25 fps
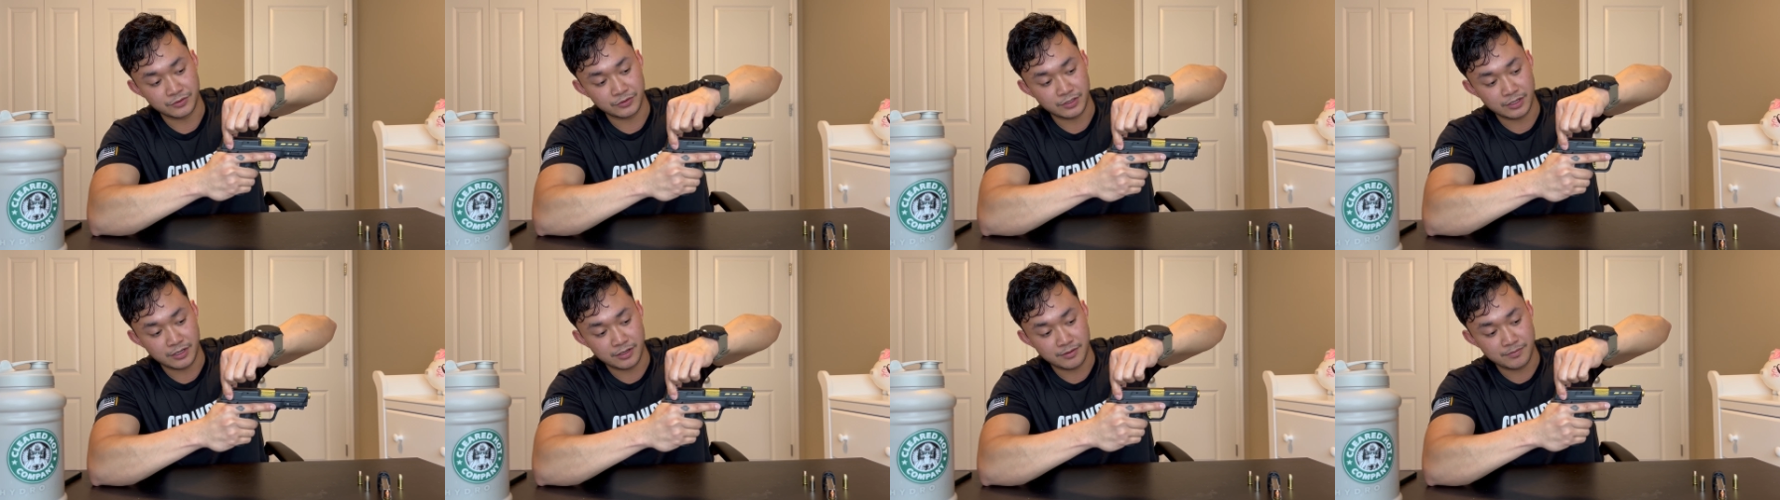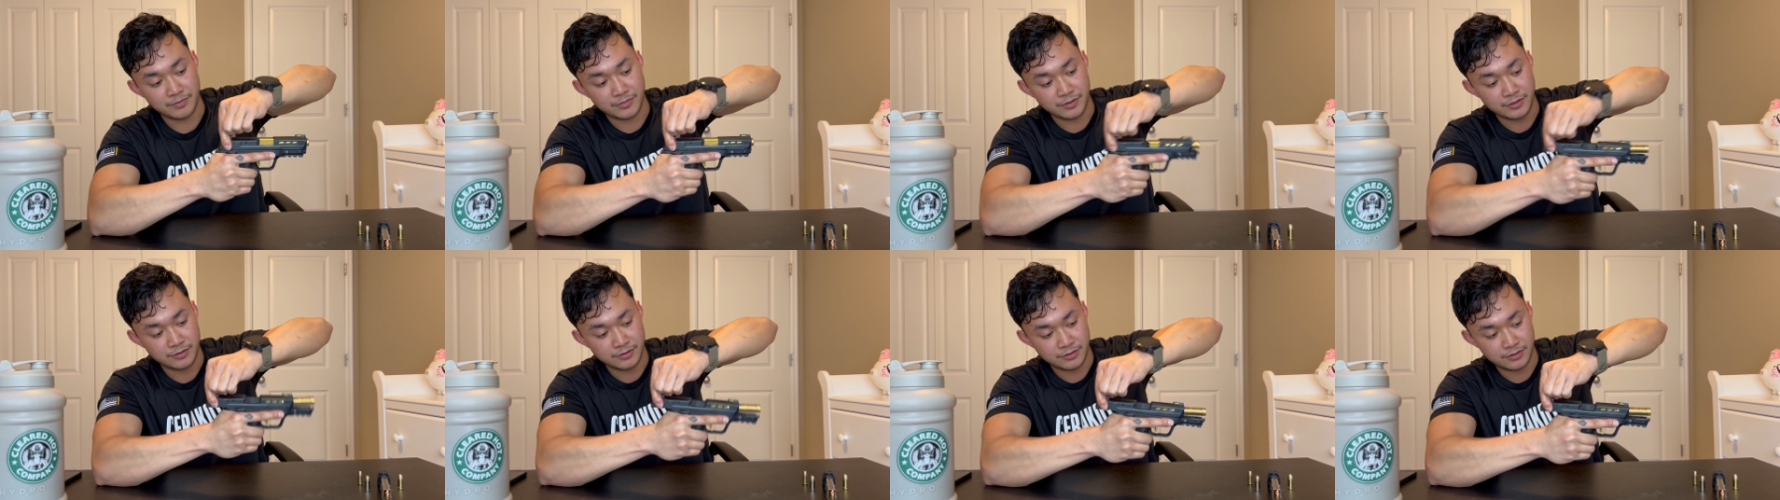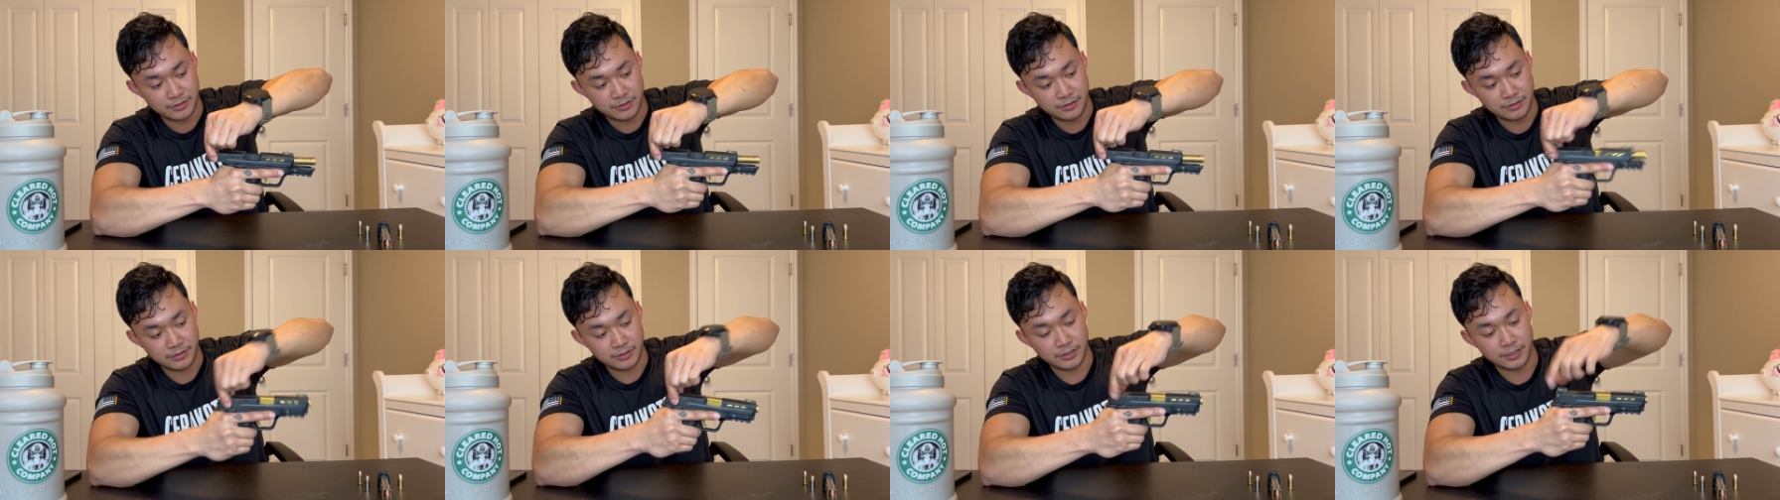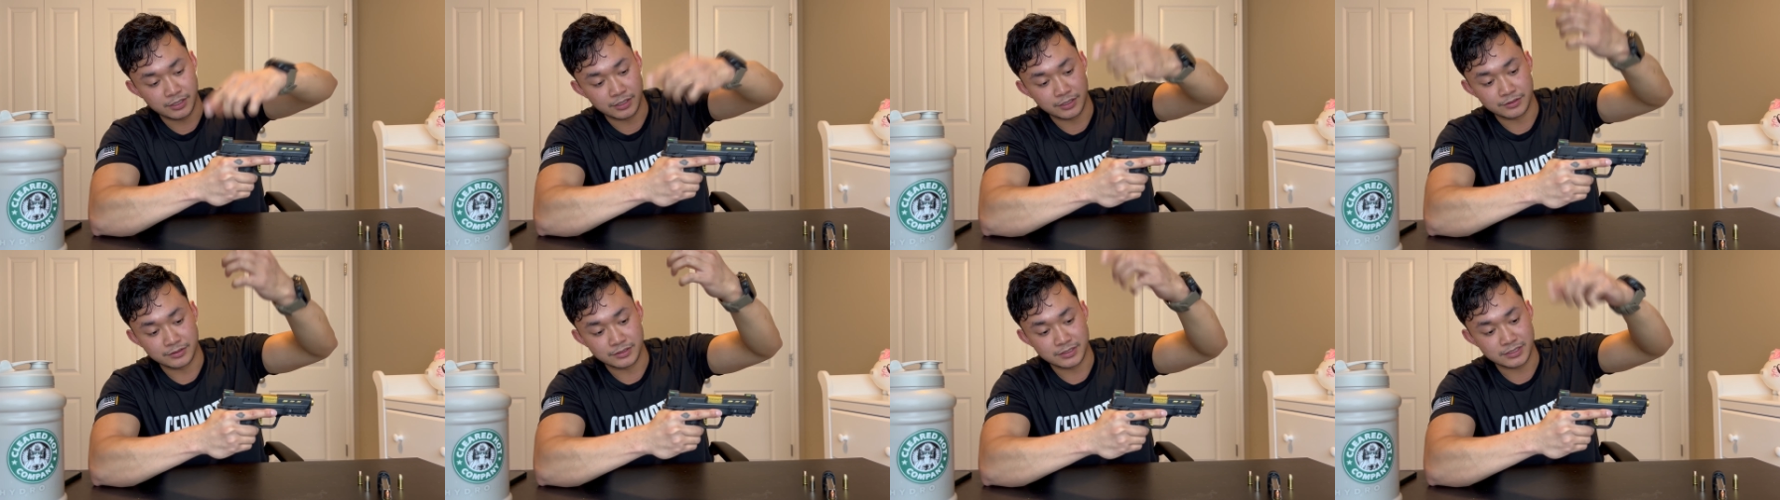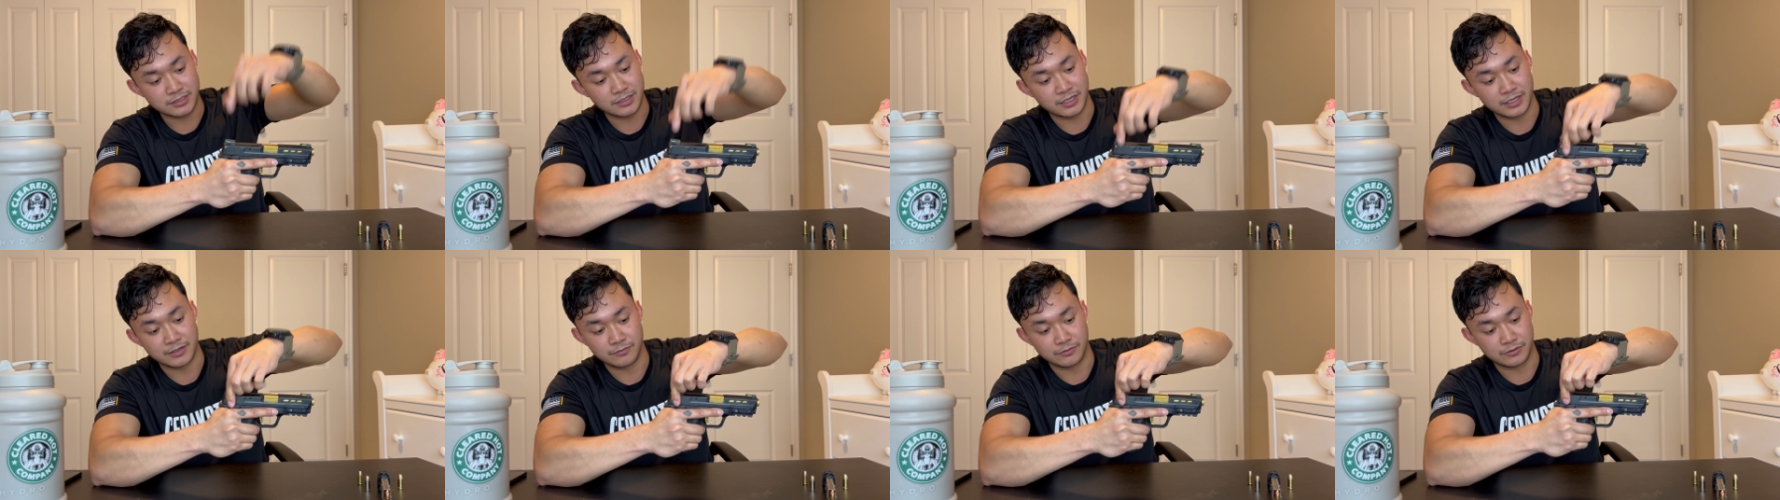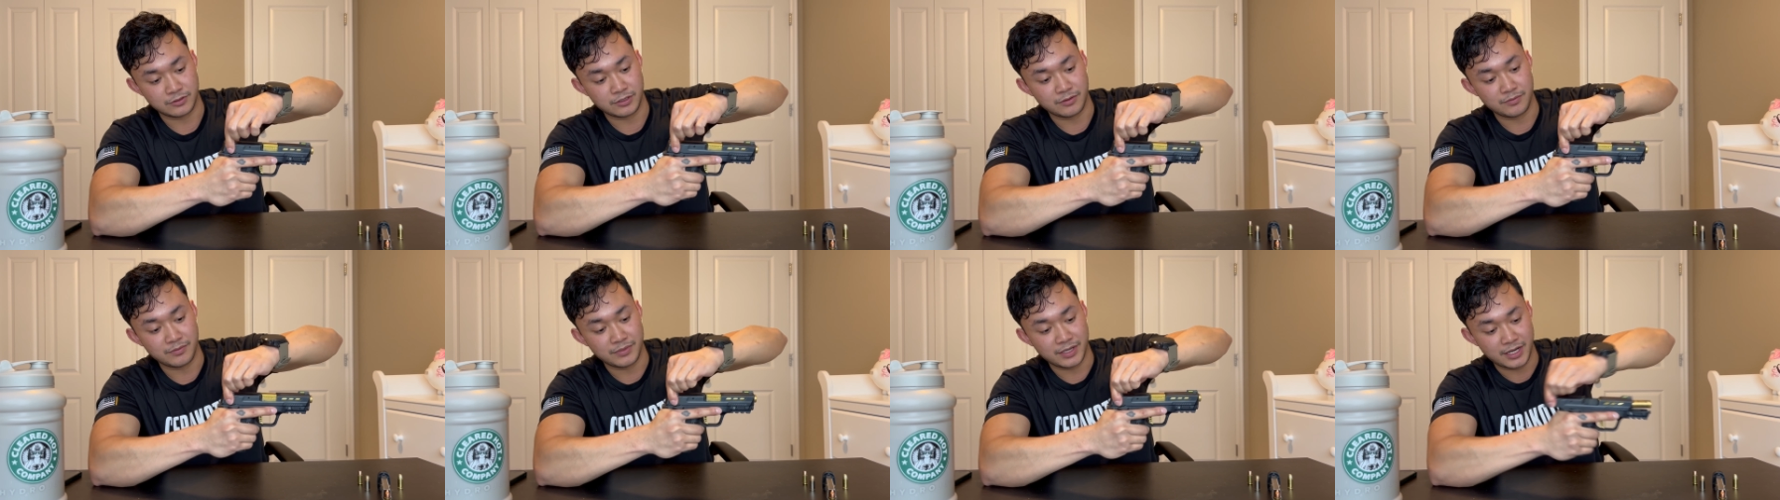thumb, and the slide will
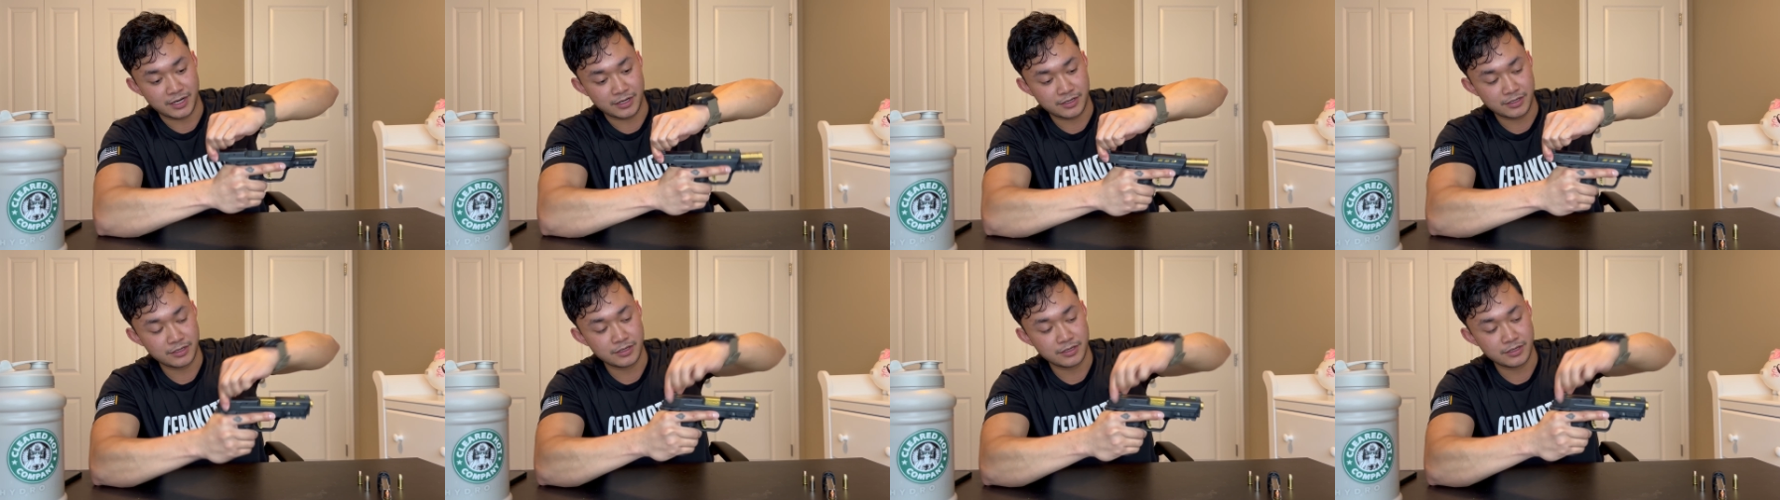come back.